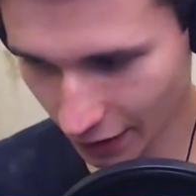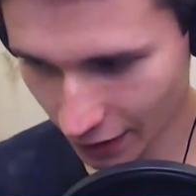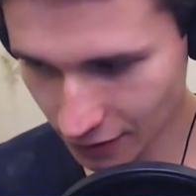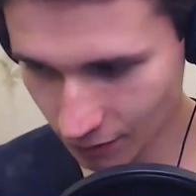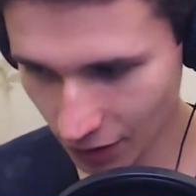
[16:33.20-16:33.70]

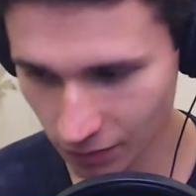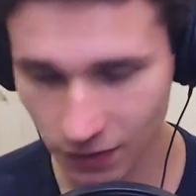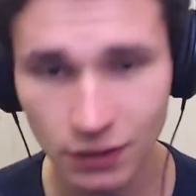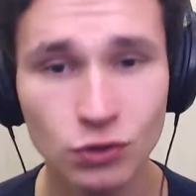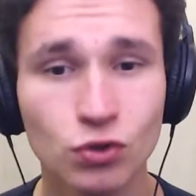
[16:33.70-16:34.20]
And maybe
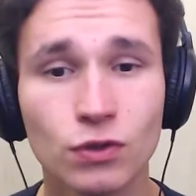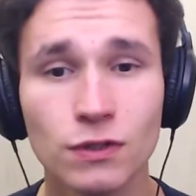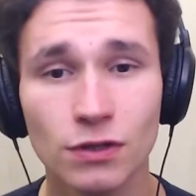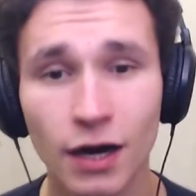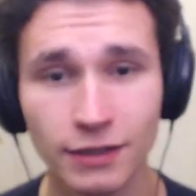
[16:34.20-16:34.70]
need to
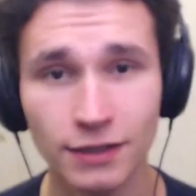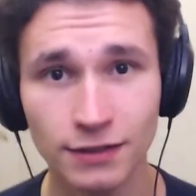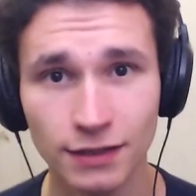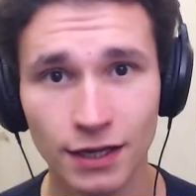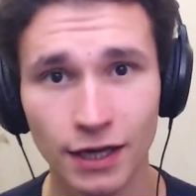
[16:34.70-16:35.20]
start
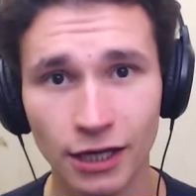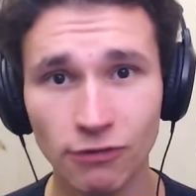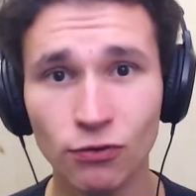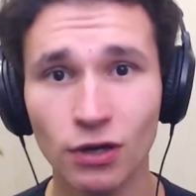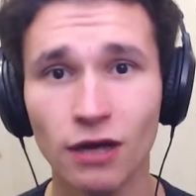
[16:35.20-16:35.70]
it.
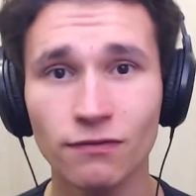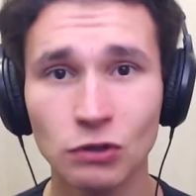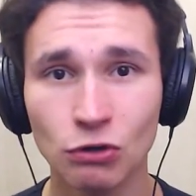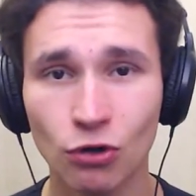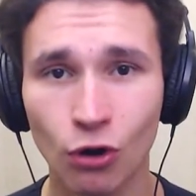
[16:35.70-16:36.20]
If you have
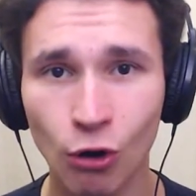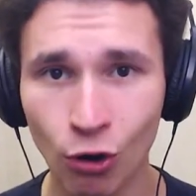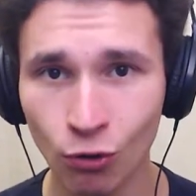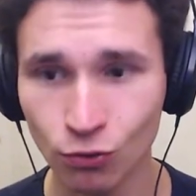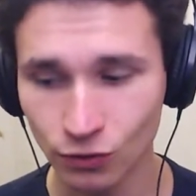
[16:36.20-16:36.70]
your
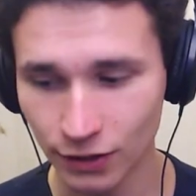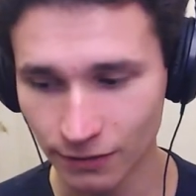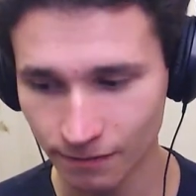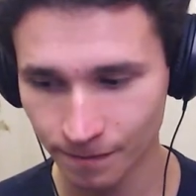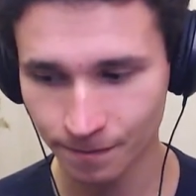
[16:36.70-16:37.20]
own
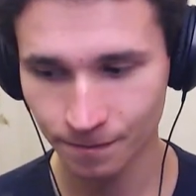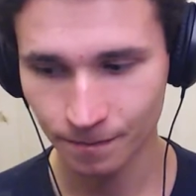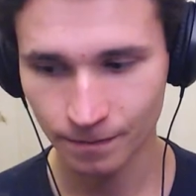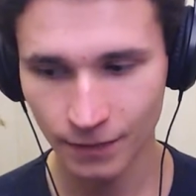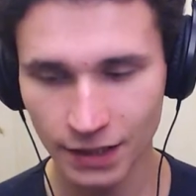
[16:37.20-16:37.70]

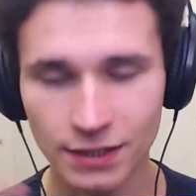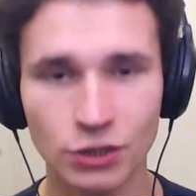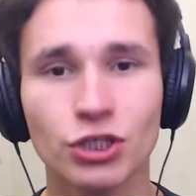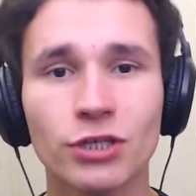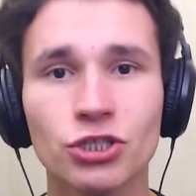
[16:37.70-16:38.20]

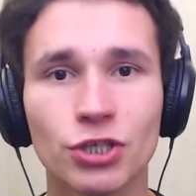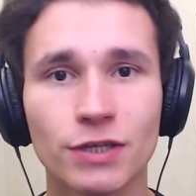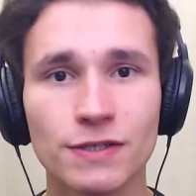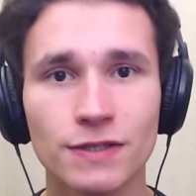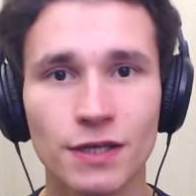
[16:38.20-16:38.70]

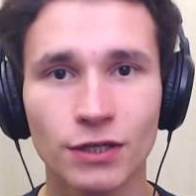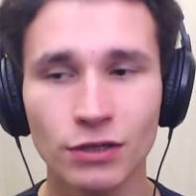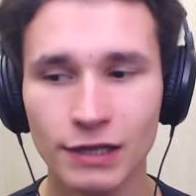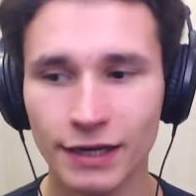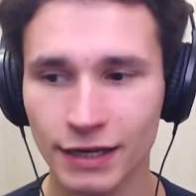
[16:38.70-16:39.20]
suggestions, not
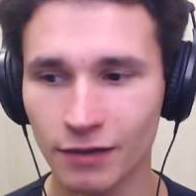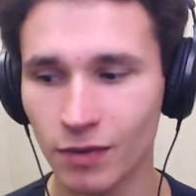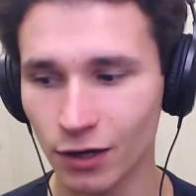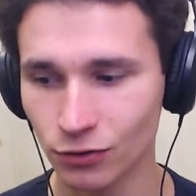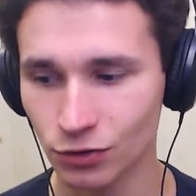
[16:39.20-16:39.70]
like
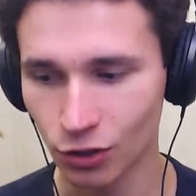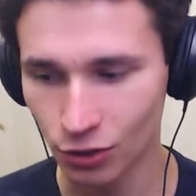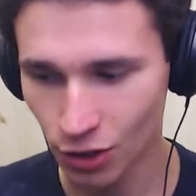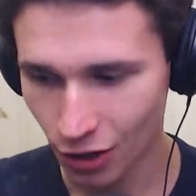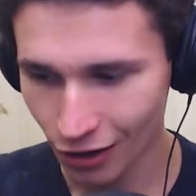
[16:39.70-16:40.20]
about
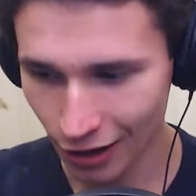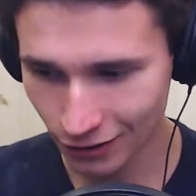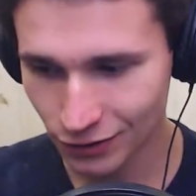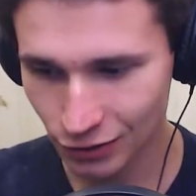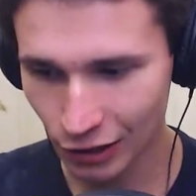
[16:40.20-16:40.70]

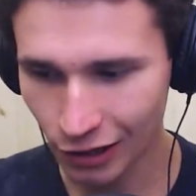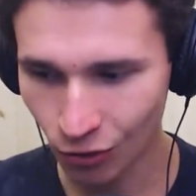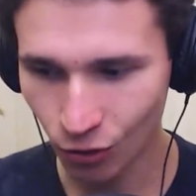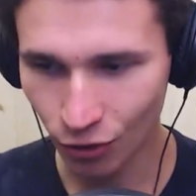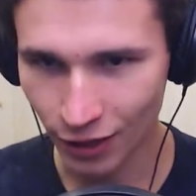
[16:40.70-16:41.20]
let's
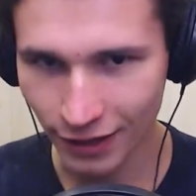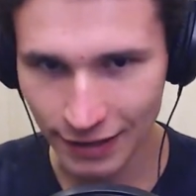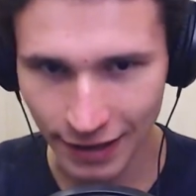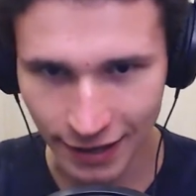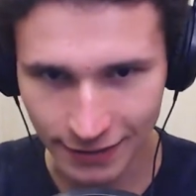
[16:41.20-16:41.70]
learn and
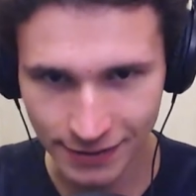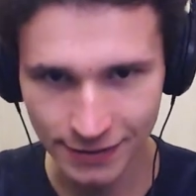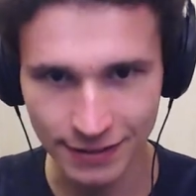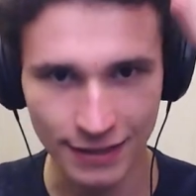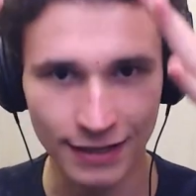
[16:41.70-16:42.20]

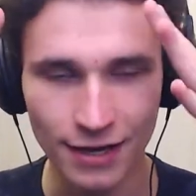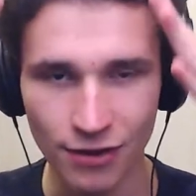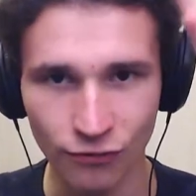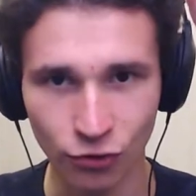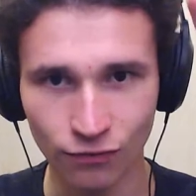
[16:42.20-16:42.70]
let's uh,
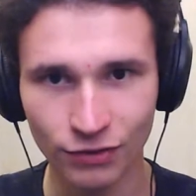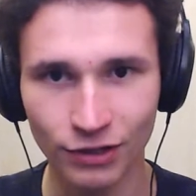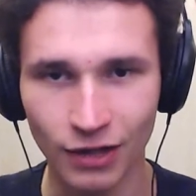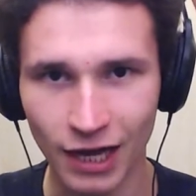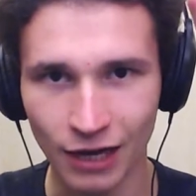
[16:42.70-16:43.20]

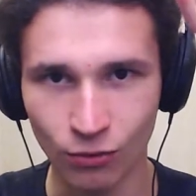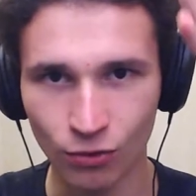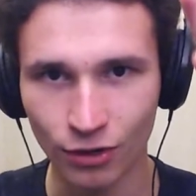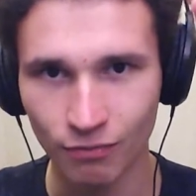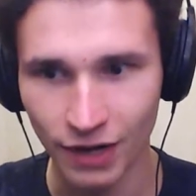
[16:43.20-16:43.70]
fulfill
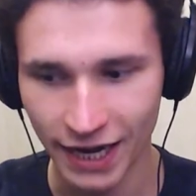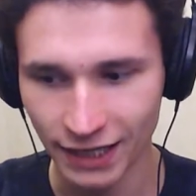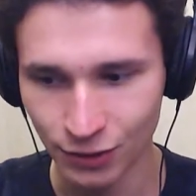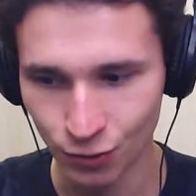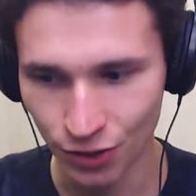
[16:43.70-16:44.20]
our
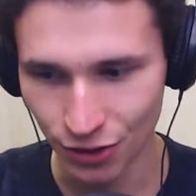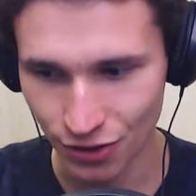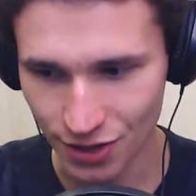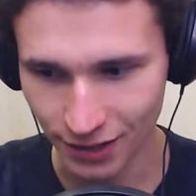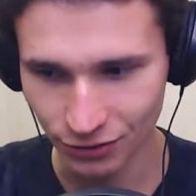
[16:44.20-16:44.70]
mind with
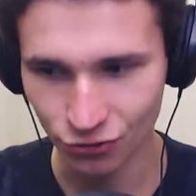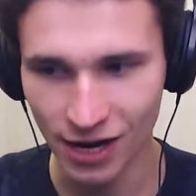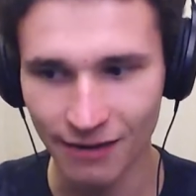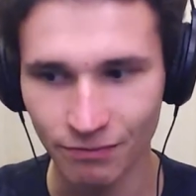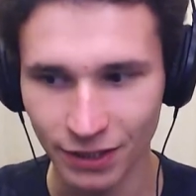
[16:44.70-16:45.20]
that
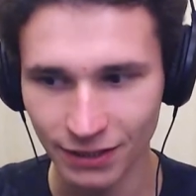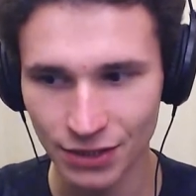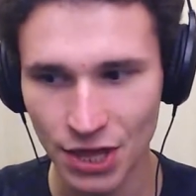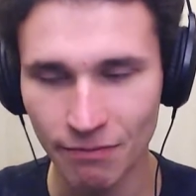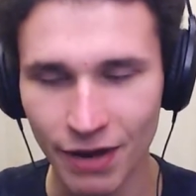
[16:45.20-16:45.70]
Trump is
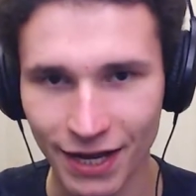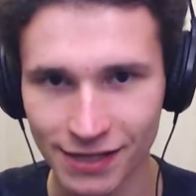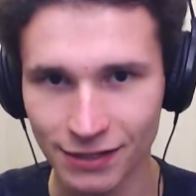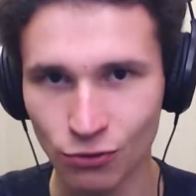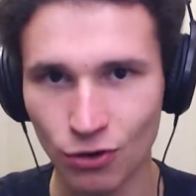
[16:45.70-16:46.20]
the
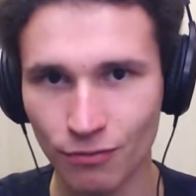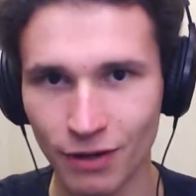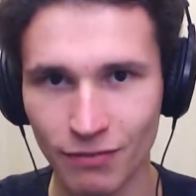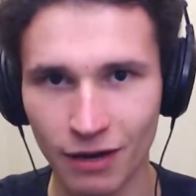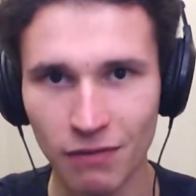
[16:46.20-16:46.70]
best or
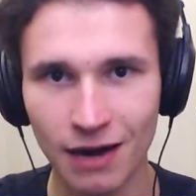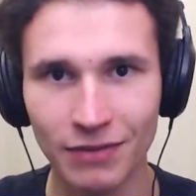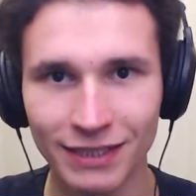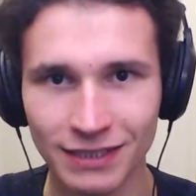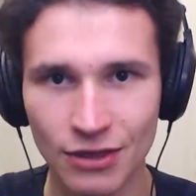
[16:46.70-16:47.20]
maybe Obama
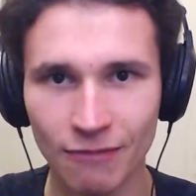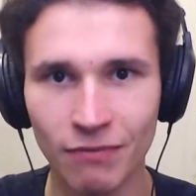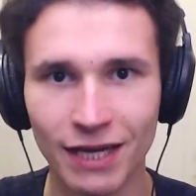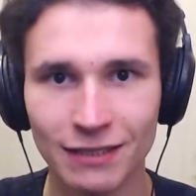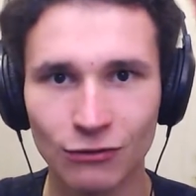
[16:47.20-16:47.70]
is the
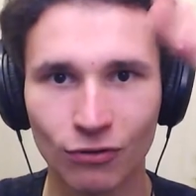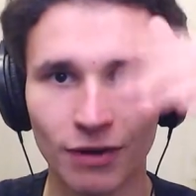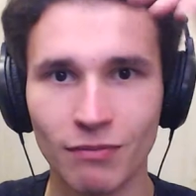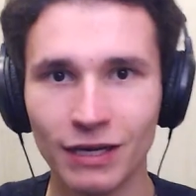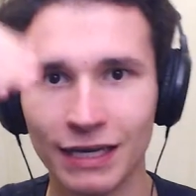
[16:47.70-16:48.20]
best or
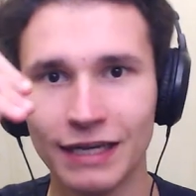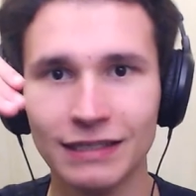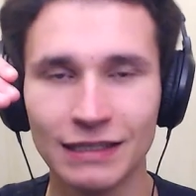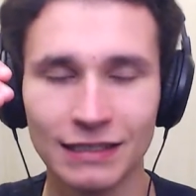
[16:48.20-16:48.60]
maybe Clint